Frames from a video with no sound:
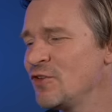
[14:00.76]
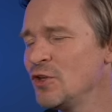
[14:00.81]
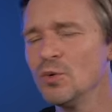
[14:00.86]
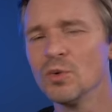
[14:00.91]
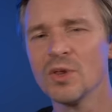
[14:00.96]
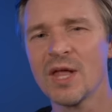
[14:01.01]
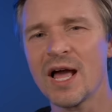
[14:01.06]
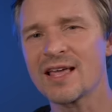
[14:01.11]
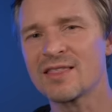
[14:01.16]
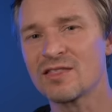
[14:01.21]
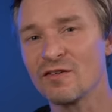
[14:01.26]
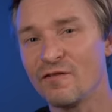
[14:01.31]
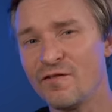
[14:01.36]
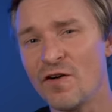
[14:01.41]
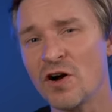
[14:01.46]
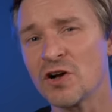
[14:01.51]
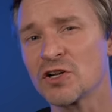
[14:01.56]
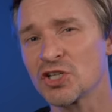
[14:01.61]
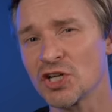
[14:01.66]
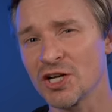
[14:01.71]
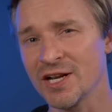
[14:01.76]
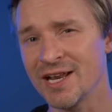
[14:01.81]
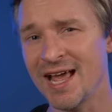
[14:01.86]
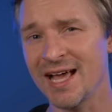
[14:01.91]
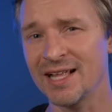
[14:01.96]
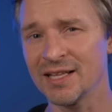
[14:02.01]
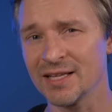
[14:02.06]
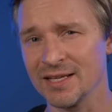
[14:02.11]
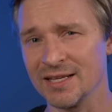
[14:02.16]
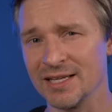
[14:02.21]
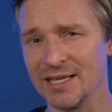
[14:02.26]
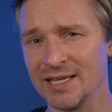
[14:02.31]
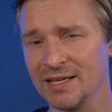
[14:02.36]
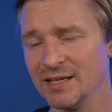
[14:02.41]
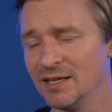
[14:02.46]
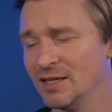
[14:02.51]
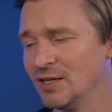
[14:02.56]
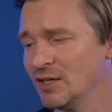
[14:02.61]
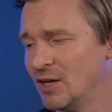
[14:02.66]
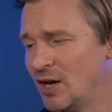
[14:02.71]
you like the functionality
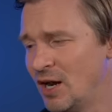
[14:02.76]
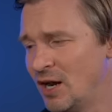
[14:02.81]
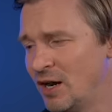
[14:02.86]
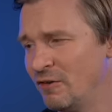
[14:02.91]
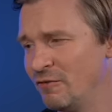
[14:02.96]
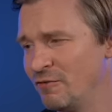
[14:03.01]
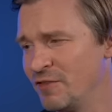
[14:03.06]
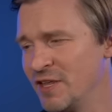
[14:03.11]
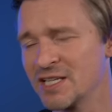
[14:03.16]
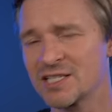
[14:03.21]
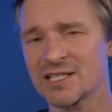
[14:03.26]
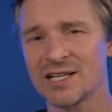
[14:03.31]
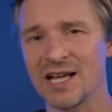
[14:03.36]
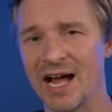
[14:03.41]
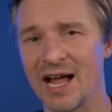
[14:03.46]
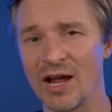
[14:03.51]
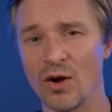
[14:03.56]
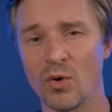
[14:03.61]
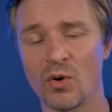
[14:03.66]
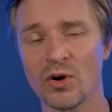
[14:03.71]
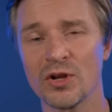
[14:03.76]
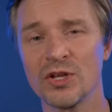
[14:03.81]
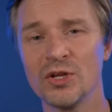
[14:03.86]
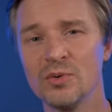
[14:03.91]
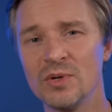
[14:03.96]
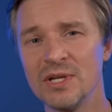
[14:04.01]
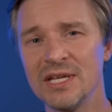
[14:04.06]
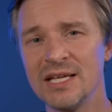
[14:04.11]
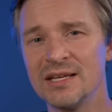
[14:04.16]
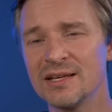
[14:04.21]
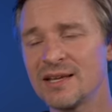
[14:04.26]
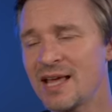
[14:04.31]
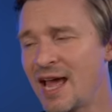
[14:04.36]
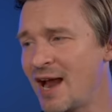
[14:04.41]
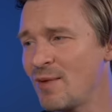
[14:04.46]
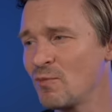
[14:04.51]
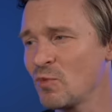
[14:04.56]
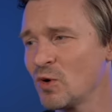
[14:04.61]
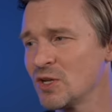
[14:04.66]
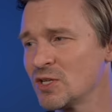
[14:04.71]
of this guy, or you need
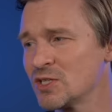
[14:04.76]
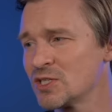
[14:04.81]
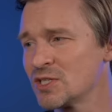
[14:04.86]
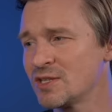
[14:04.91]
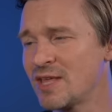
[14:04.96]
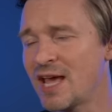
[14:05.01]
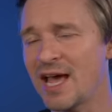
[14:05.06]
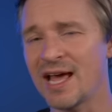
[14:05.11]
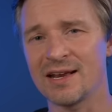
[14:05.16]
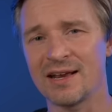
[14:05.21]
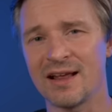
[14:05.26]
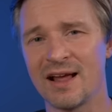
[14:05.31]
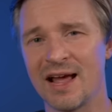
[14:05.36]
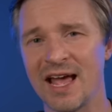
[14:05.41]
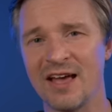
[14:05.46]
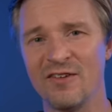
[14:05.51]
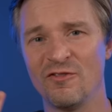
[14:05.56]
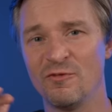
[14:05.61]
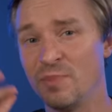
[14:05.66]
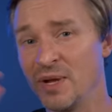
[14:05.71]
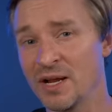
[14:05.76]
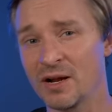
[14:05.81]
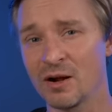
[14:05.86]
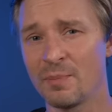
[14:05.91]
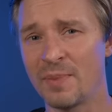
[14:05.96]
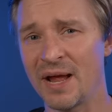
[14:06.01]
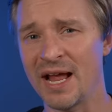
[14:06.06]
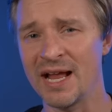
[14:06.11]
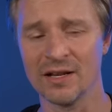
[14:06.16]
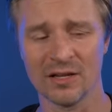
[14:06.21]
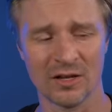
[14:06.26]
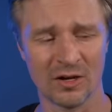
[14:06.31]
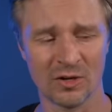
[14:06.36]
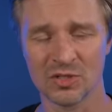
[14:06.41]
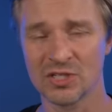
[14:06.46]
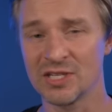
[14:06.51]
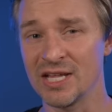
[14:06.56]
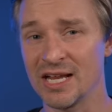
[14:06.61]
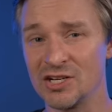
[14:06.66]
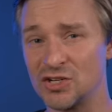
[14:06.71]
cameras that have bigger
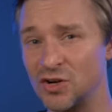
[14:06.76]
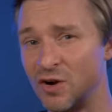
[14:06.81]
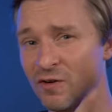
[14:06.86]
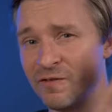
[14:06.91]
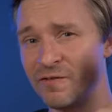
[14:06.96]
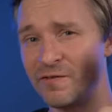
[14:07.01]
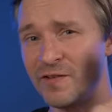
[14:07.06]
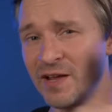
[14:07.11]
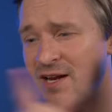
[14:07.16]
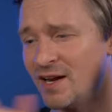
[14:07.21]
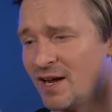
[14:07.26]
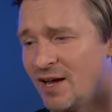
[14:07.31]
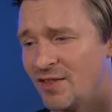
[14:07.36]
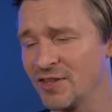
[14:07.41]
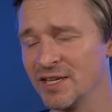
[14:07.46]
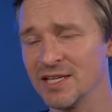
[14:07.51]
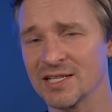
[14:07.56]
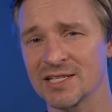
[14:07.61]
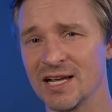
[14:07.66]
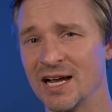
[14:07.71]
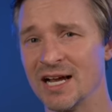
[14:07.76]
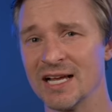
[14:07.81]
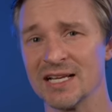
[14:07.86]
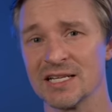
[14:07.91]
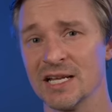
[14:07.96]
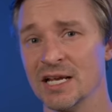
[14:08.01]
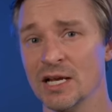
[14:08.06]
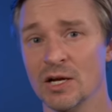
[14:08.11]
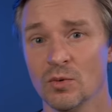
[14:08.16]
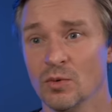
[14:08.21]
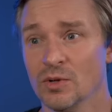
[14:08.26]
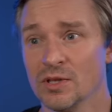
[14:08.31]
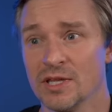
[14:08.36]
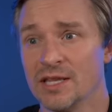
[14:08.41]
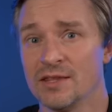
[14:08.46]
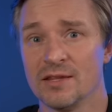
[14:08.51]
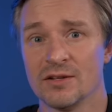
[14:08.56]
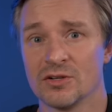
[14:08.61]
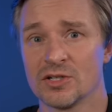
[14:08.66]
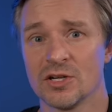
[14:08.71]
payloads that don't fit on these guys, well
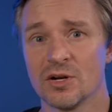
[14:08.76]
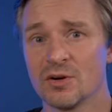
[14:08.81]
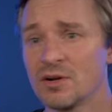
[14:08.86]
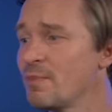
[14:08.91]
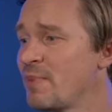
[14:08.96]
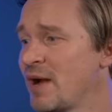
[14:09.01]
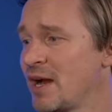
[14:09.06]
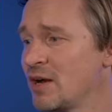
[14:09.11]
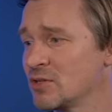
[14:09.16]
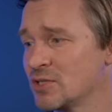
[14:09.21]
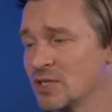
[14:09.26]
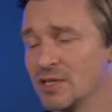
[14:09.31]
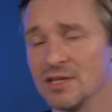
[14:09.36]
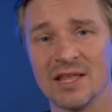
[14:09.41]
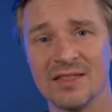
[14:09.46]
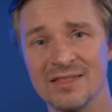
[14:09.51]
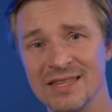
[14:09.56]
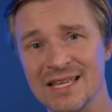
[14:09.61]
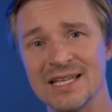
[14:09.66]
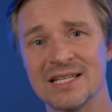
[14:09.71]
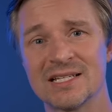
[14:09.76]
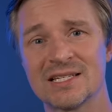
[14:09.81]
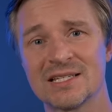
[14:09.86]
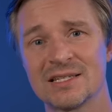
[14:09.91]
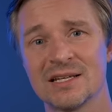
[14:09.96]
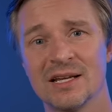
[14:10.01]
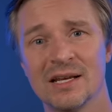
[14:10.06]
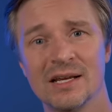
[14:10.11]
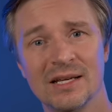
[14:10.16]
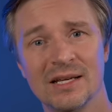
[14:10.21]
then there's no comparison. Then this